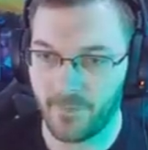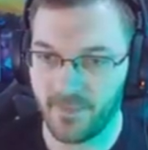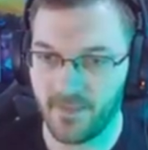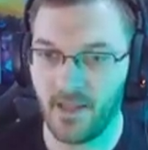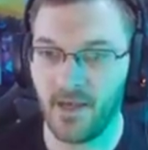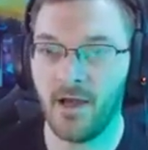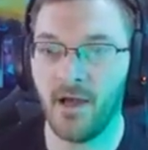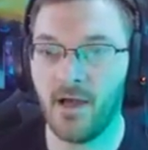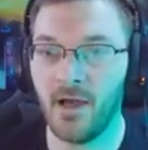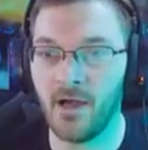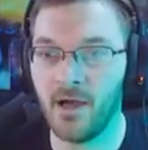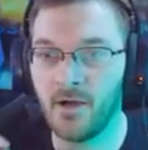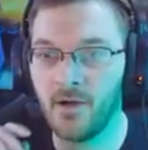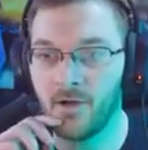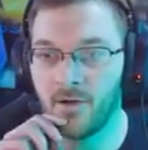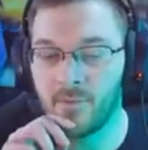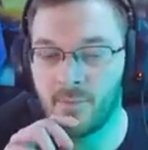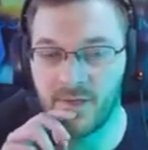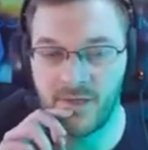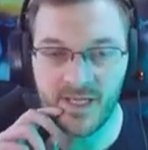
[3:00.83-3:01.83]

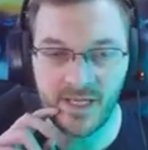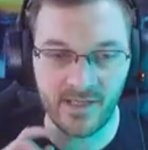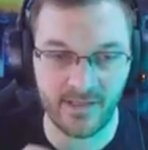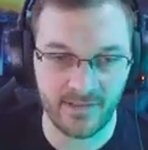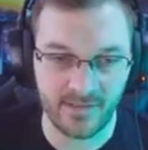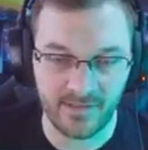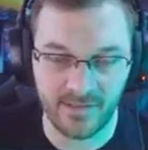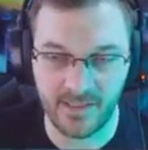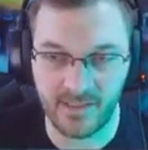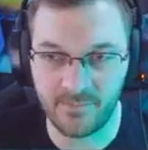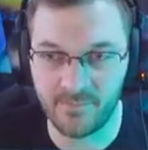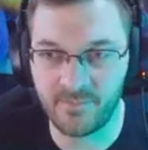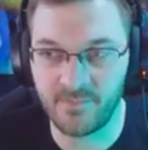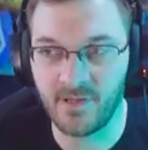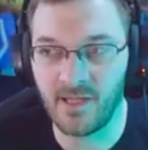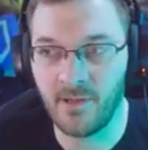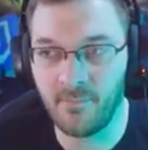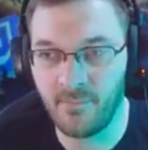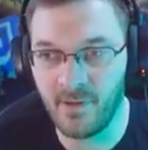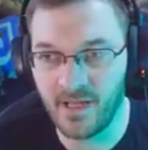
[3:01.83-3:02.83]
Oh, we got
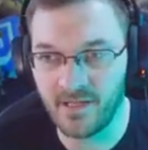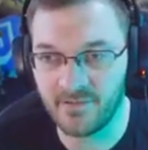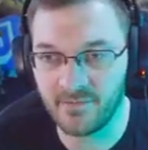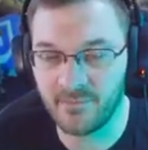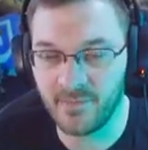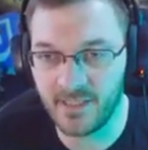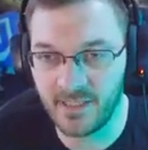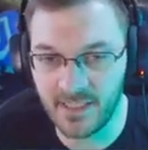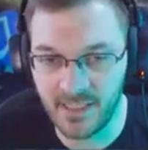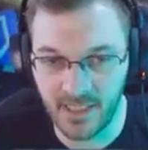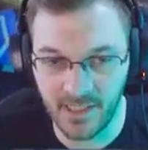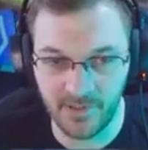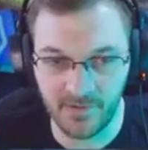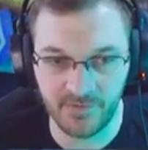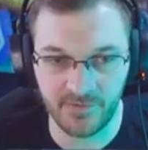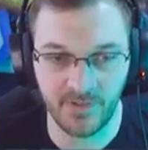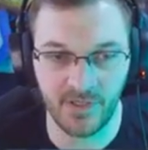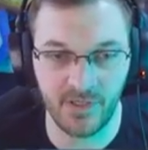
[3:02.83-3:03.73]
clipped up by somebody else.